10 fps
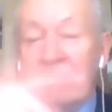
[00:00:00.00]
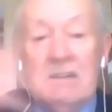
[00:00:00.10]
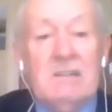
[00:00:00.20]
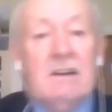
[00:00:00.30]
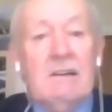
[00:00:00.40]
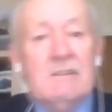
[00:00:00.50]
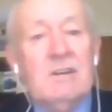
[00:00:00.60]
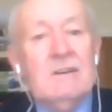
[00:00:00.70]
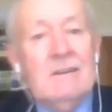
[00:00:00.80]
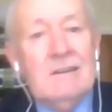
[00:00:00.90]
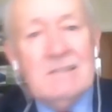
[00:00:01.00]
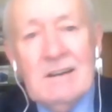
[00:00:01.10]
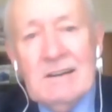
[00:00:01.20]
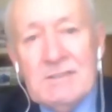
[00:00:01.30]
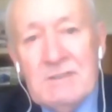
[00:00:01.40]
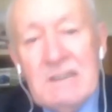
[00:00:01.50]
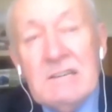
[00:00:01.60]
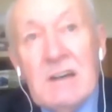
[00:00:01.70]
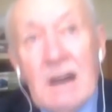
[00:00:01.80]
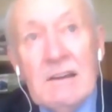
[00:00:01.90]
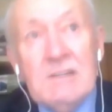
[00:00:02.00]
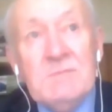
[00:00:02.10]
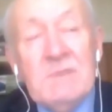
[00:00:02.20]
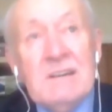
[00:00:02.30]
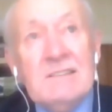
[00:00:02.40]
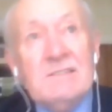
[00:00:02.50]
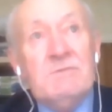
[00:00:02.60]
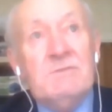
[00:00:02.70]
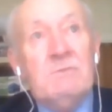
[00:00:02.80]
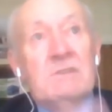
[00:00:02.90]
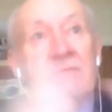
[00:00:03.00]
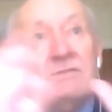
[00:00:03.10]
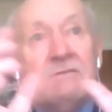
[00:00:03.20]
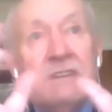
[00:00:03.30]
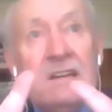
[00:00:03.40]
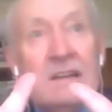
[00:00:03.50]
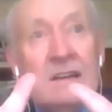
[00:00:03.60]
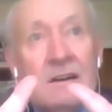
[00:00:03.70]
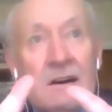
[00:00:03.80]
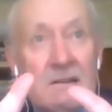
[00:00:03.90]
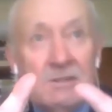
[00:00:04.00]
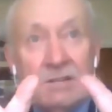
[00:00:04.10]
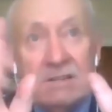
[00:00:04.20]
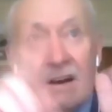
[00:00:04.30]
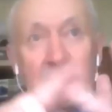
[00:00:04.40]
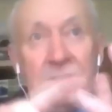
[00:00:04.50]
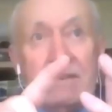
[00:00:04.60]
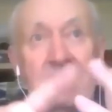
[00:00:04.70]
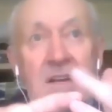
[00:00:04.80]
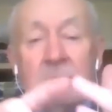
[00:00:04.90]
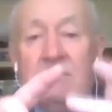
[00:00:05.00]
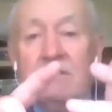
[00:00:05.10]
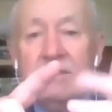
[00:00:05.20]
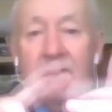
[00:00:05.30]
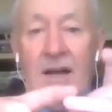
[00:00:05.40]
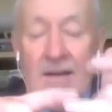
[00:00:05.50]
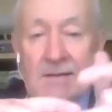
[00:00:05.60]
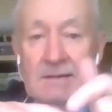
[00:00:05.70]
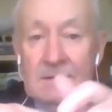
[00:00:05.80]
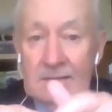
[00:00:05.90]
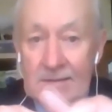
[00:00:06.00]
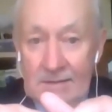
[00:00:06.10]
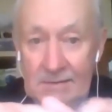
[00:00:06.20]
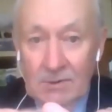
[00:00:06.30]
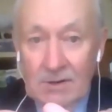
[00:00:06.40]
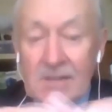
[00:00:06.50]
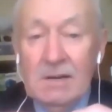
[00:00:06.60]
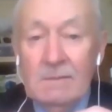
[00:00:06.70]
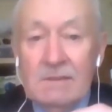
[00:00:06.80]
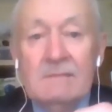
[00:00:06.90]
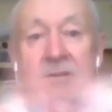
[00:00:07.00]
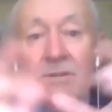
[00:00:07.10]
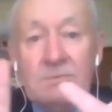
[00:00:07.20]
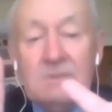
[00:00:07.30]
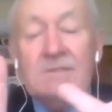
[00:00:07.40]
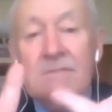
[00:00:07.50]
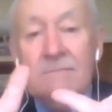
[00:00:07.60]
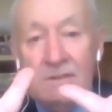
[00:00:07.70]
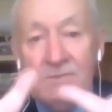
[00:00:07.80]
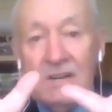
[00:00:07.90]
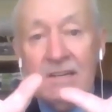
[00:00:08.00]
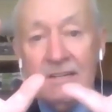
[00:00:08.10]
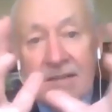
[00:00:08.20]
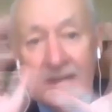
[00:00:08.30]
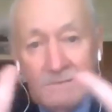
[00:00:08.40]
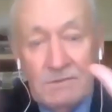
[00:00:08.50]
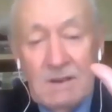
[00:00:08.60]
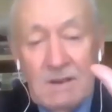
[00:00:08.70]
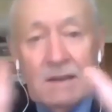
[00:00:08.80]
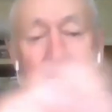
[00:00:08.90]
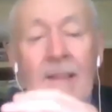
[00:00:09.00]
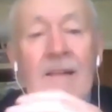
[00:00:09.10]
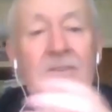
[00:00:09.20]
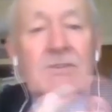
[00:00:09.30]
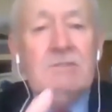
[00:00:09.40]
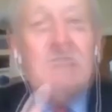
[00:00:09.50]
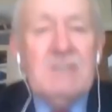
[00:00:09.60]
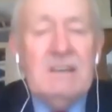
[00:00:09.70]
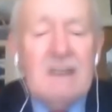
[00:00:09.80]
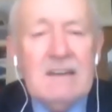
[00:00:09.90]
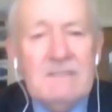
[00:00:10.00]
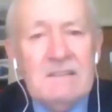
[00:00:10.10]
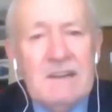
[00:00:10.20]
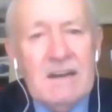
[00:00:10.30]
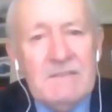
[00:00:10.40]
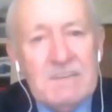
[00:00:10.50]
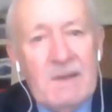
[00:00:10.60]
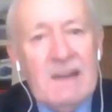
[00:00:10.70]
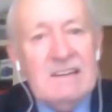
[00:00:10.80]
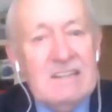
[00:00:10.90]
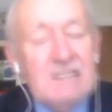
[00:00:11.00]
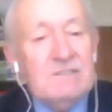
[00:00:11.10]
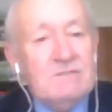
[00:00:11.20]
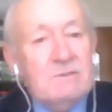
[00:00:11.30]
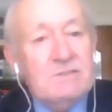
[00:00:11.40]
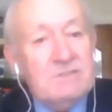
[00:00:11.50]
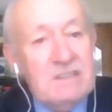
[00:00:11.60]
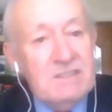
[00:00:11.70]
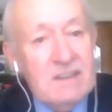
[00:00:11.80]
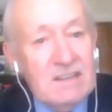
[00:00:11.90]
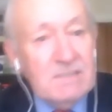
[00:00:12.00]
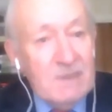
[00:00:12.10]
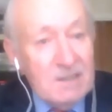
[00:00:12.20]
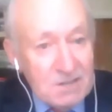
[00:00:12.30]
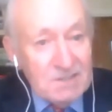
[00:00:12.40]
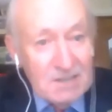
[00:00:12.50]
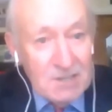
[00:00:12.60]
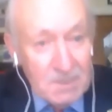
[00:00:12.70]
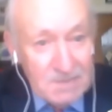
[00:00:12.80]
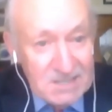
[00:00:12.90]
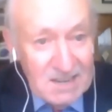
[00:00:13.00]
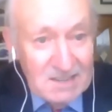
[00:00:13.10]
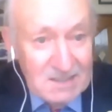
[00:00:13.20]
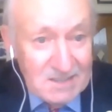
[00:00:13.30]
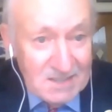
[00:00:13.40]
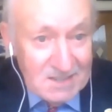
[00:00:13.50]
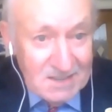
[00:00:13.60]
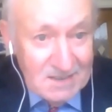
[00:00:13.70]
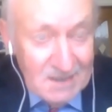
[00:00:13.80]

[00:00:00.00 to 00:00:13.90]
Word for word: Trinity College. It's called Trinity College because it was one of three colleges, Oxford, Cambridge, and the one in Dublin, which was the Trinity of three. So you see, I've expanded each of those three things by just a couple of sentences.